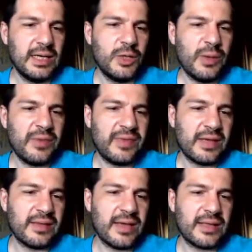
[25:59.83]
You may
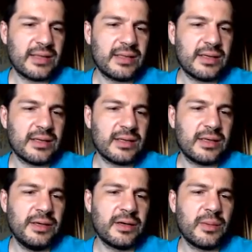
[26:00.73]
think that
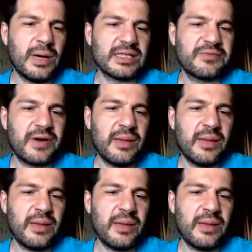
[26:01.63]
here max frame